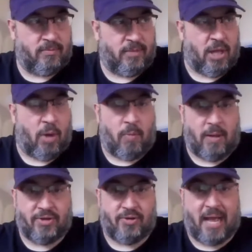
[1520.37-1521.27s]

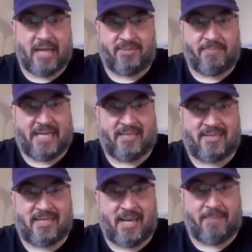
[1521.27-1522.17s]
what you guys may
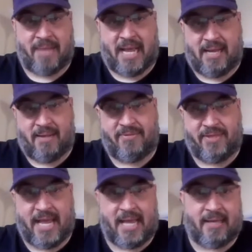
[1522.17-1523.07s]

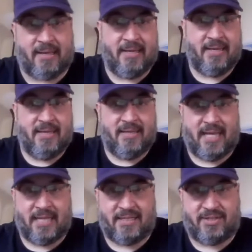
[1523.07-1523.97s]
think
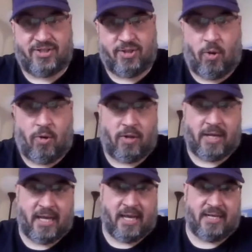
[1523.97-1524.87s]
that it's
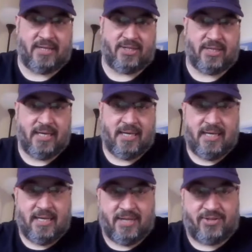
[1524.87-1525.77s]
all
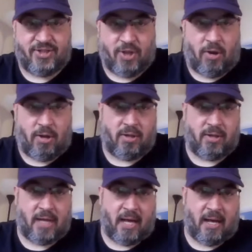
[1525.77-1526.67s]
it's
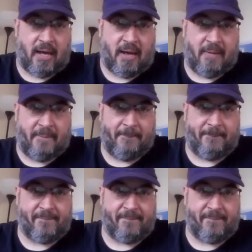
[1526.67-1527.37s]
all